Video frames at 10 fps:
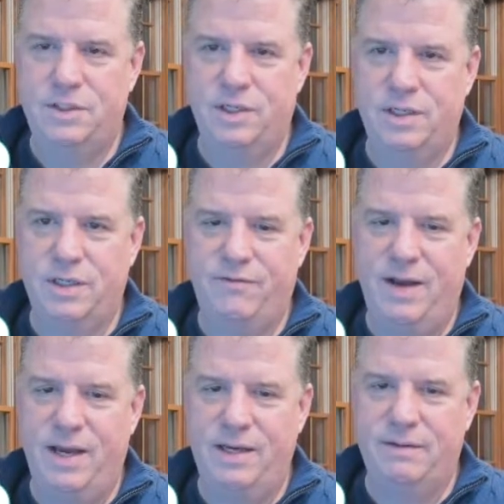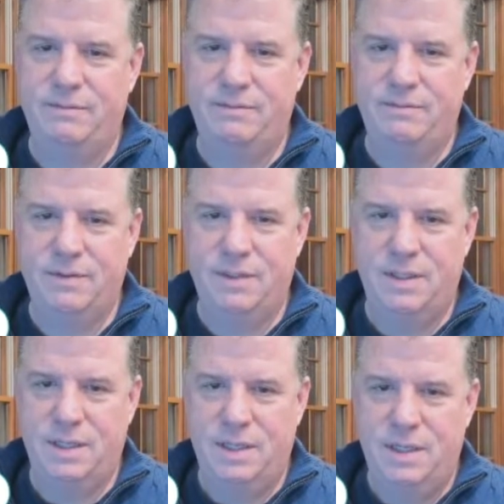that you're going to find
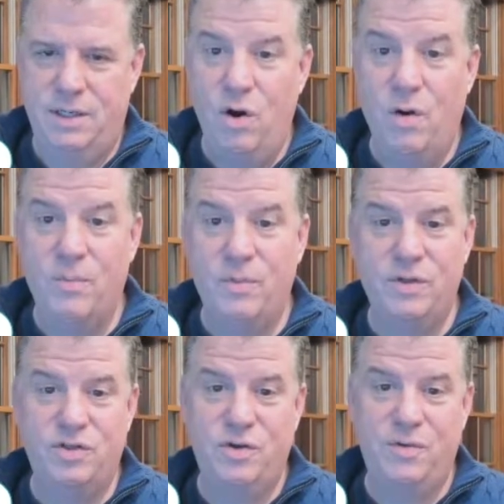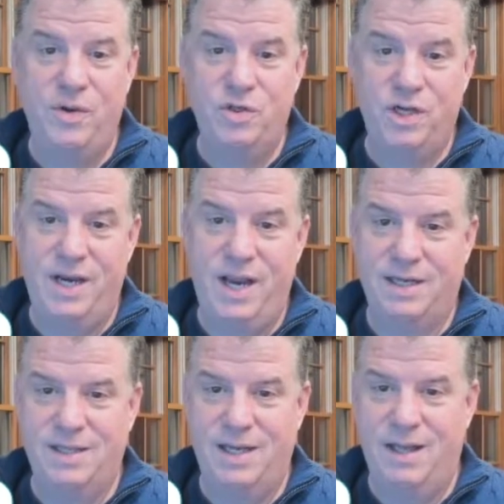normal distribution
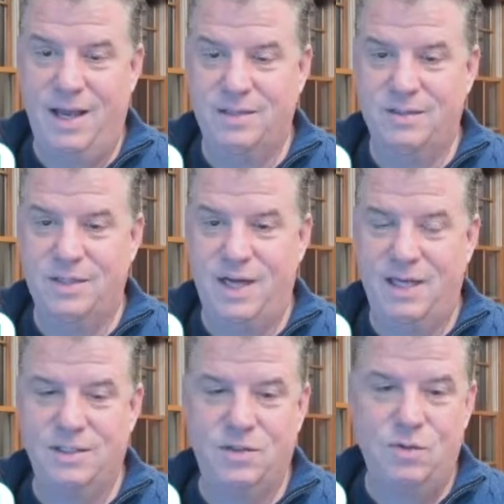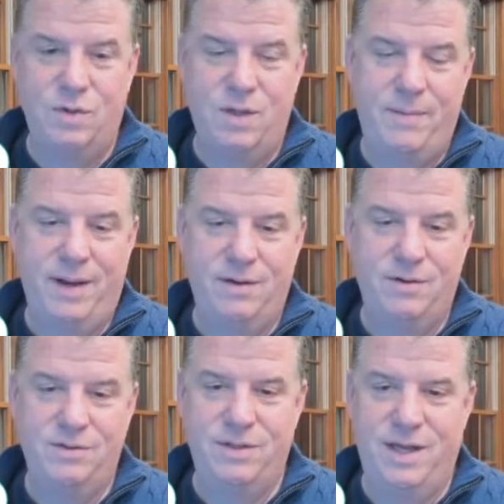Excel exercise. Cool. I might go
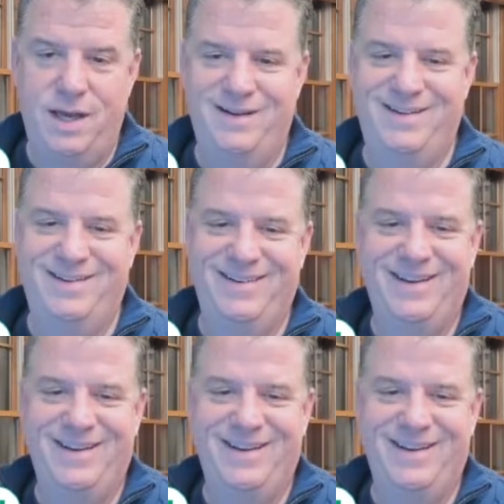do that.